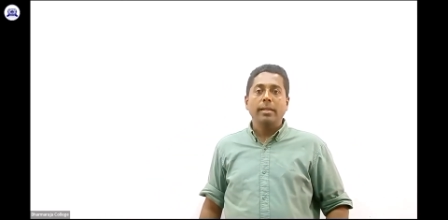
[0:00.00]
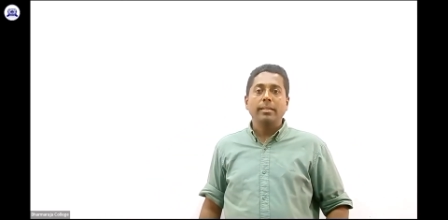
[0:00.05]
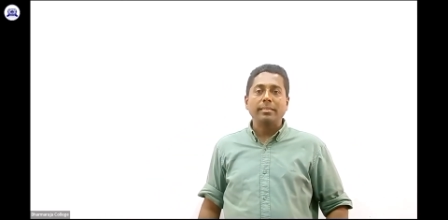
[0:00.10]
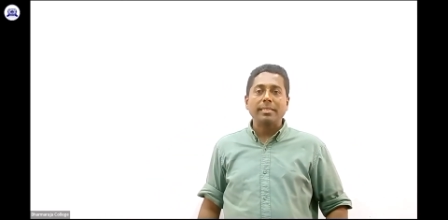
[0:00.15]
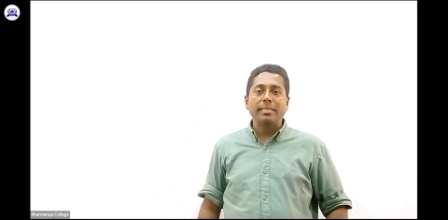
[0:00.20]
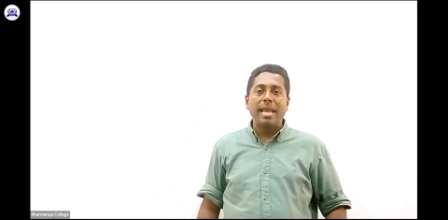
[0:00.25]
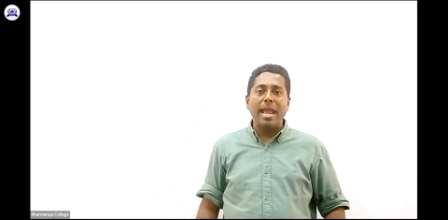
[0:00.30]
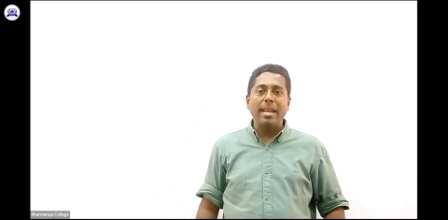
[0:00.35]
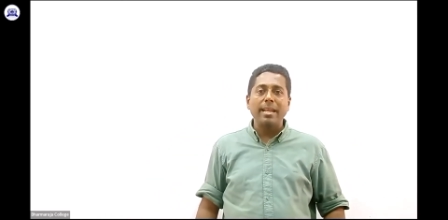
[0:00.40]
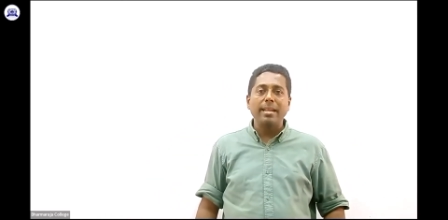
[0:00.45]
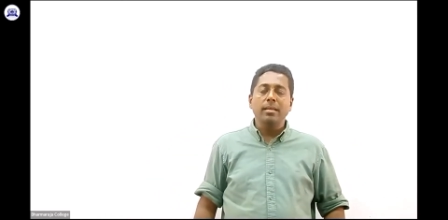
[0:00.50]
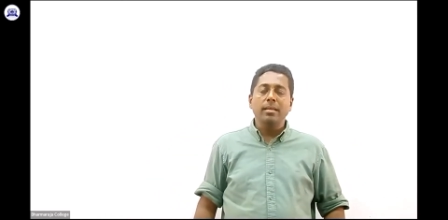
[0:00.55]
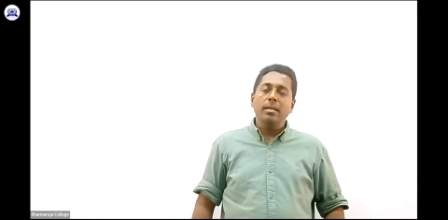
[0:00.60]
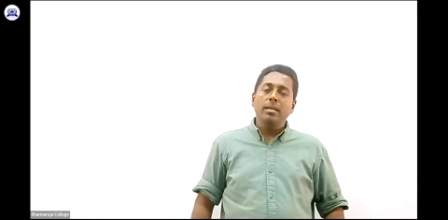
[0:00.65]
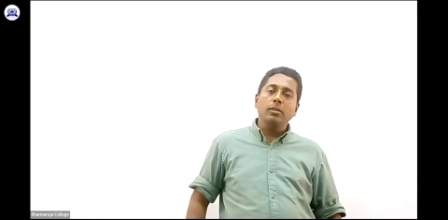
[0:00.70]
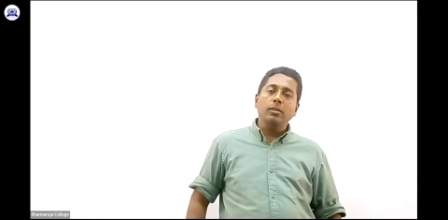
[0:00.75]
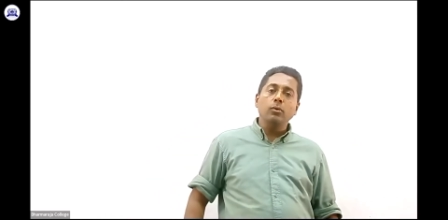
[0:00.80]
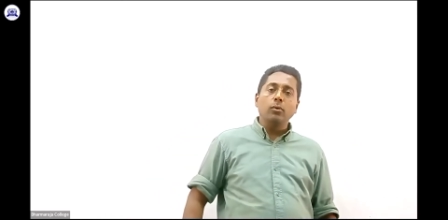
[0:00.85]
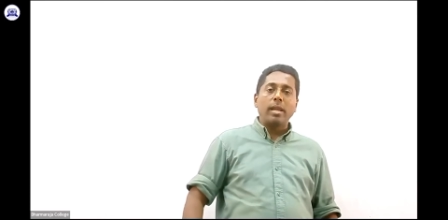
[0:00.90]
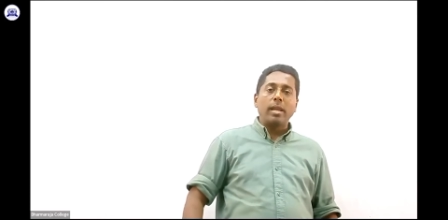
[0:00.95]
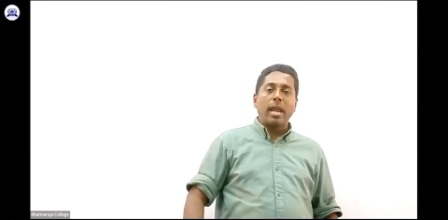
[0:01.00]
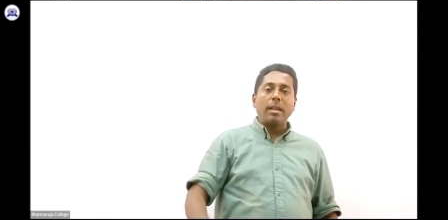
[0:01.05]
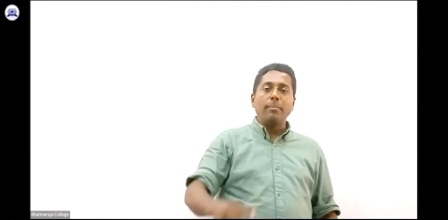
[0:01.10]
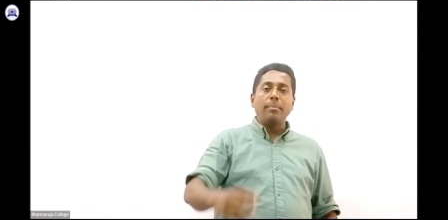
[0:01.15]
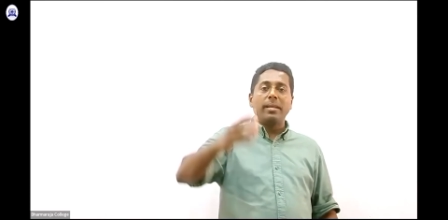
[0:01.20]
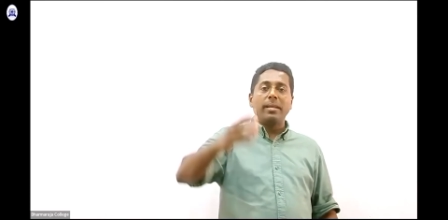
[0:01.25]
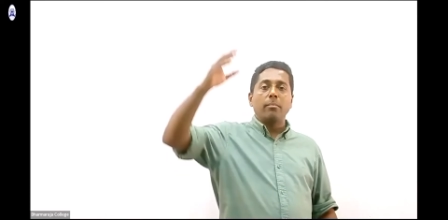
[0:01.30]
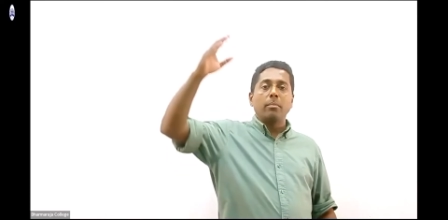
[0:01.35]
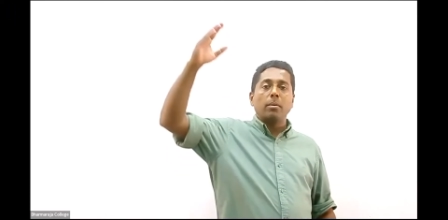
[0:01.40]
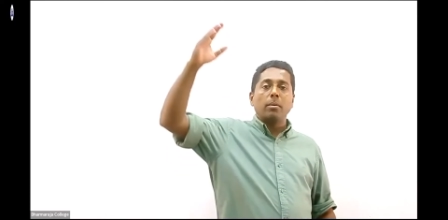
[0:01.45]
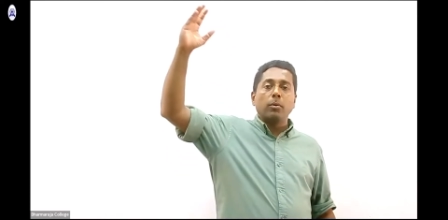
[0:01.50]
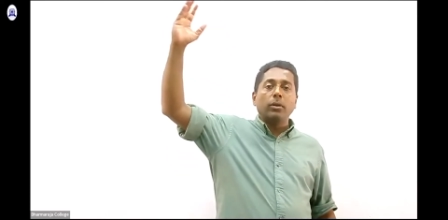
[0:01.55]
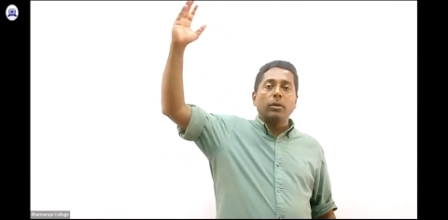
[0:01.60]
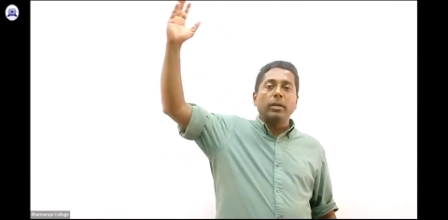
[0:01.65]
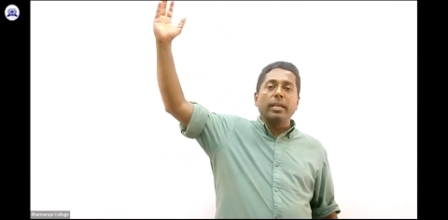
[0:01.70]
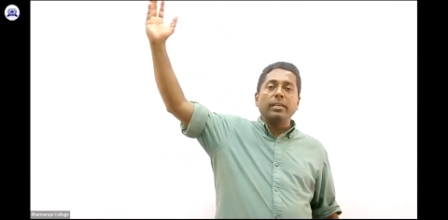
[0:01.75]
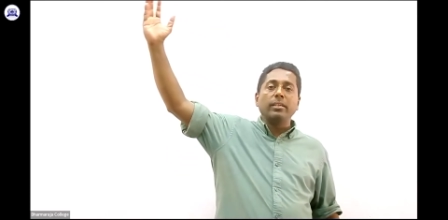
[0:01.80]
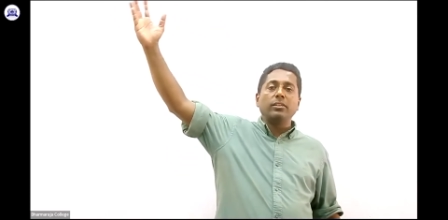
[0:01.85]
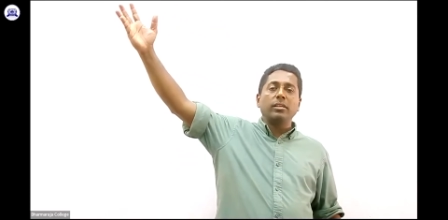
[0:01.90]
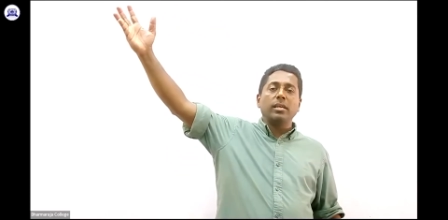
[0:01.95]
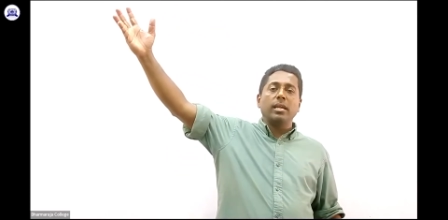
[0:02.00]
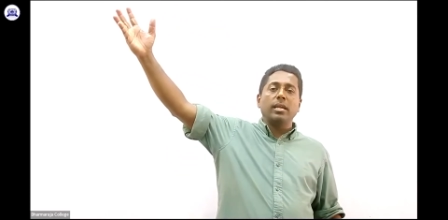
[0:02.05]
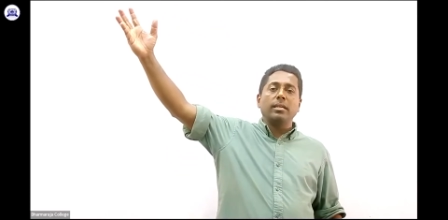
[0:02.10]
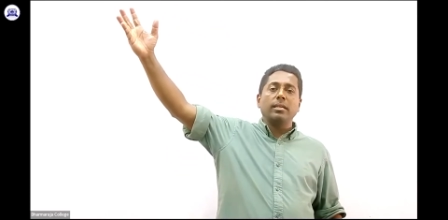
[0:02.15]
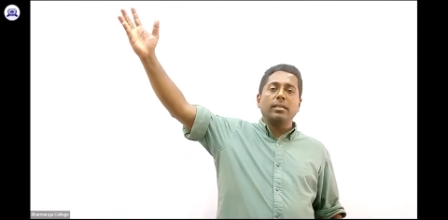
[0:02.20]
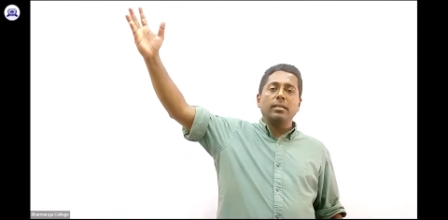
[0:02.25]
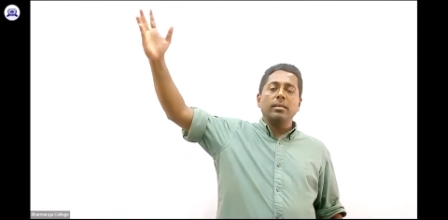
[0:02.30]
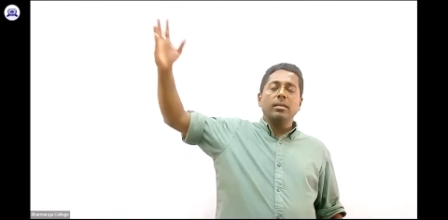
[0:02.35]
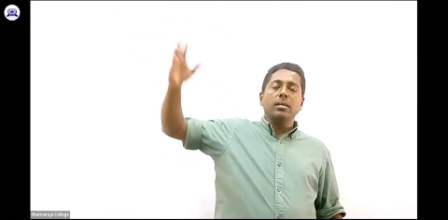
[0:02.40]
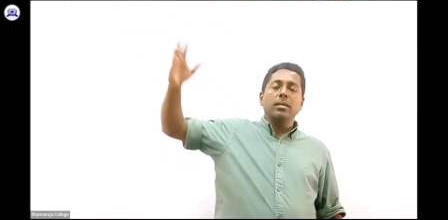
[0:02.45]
Then you can become a politician,